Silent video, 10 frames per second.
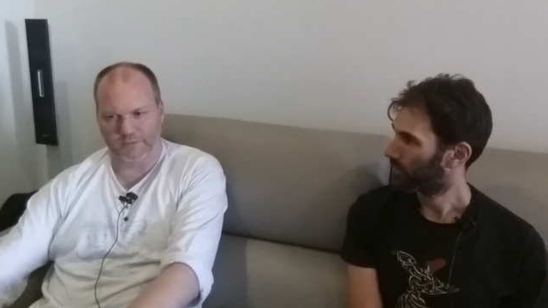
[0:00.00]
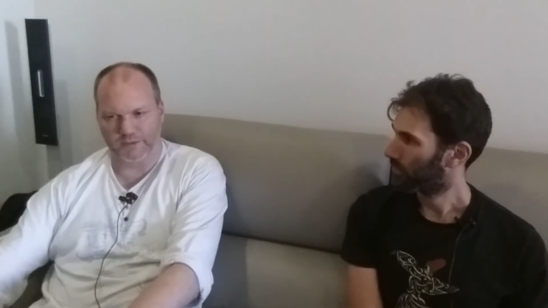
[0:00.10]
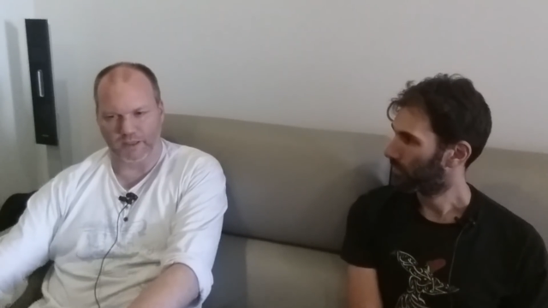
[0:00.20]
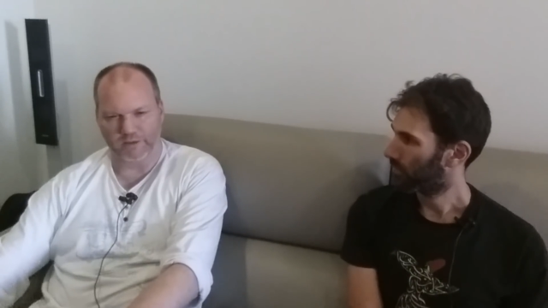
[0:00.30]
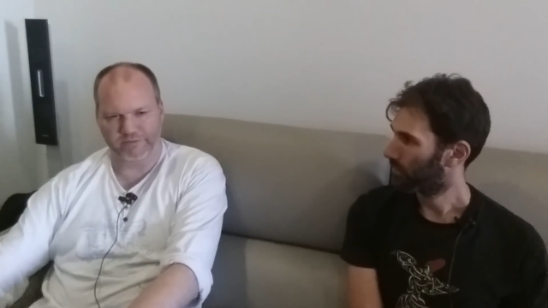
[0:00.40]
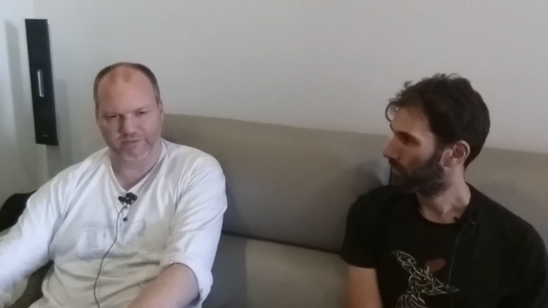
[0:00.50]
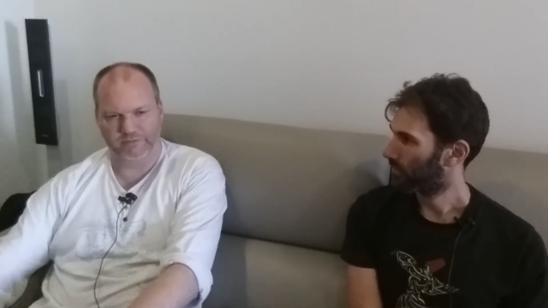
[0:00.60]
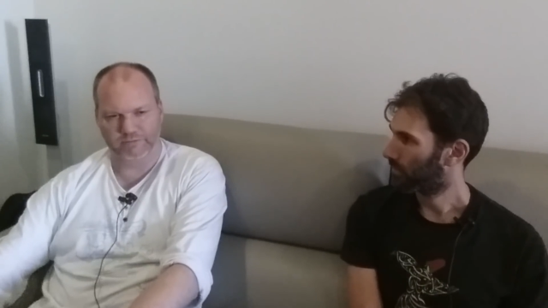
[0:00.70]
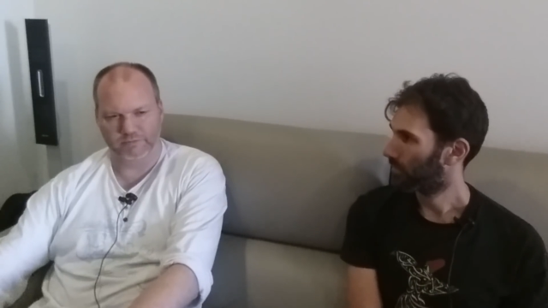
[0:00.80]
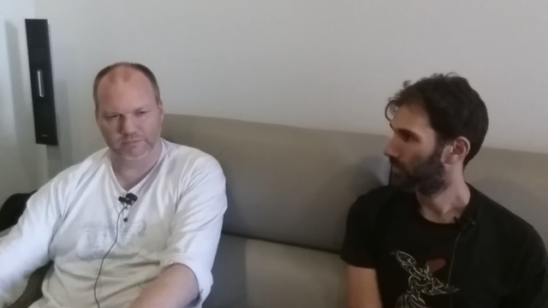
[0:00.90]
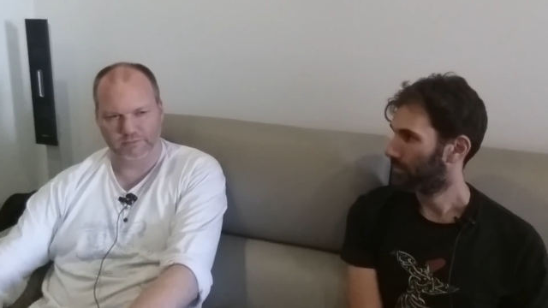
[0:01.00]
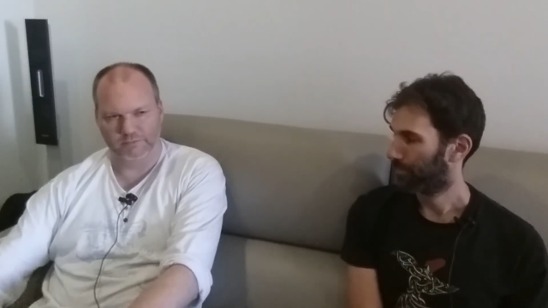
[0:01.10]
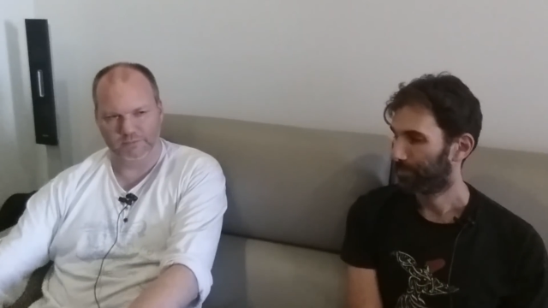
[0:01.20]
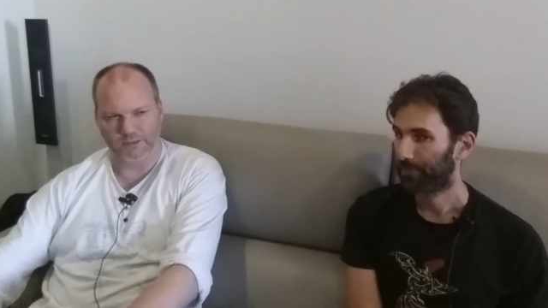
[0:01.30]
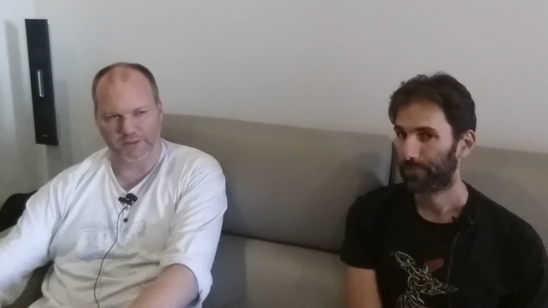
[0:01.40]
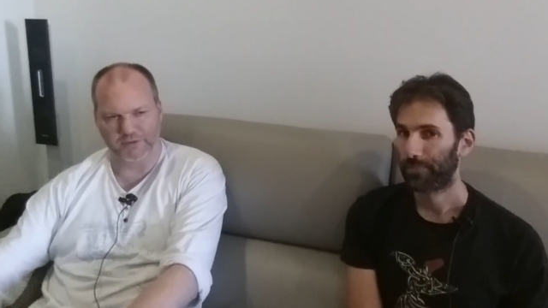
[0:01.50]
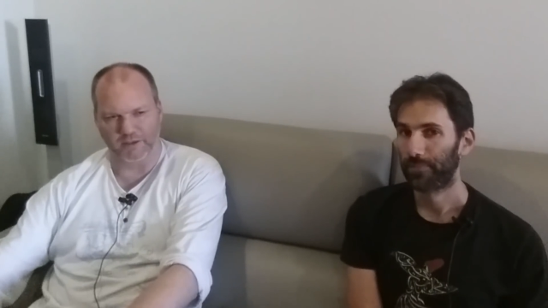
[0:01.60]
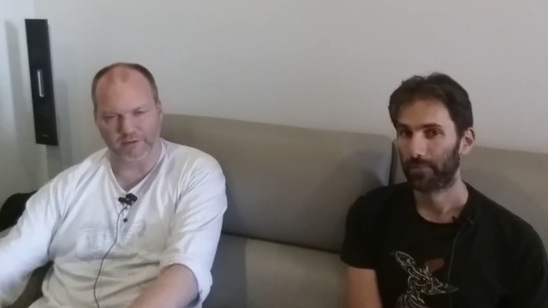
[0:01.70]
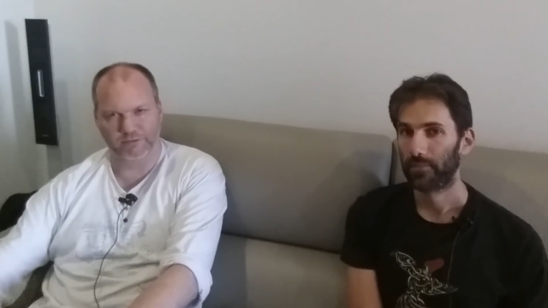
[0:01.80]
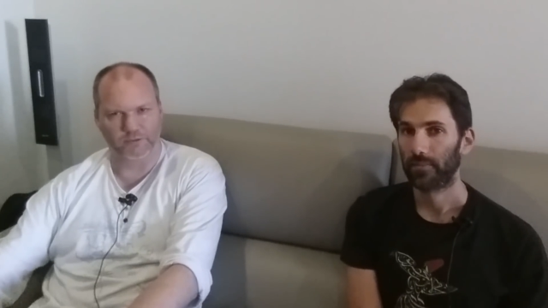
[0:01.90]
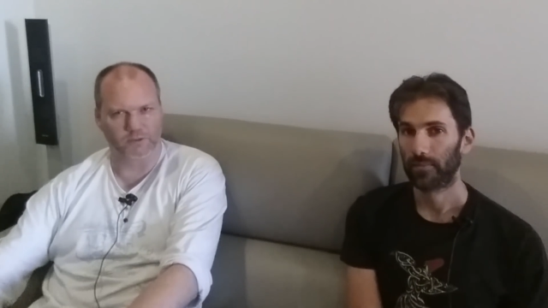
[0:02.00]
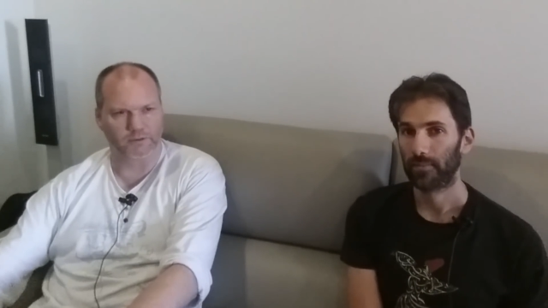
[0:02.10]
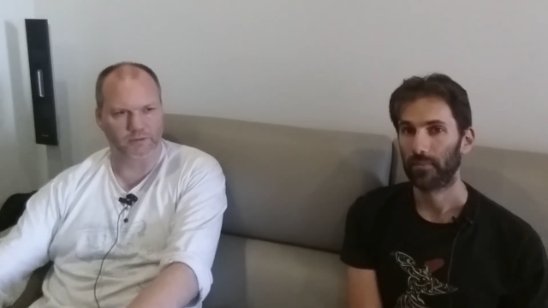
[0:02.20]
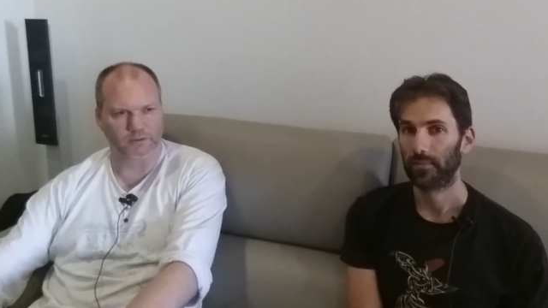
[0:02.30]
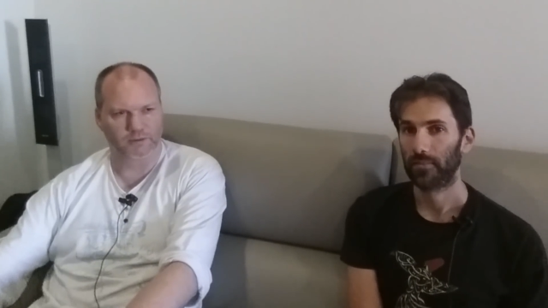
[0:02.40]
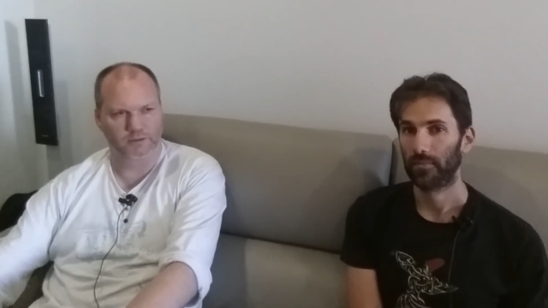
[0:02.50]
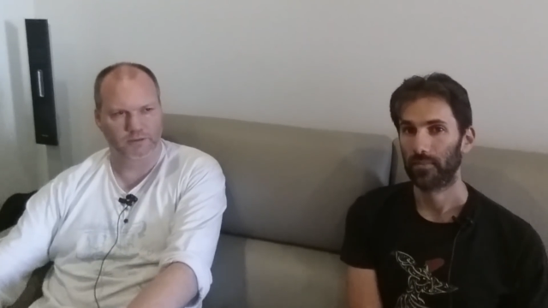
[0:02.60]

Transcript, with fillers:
Speaker 1: tough I think for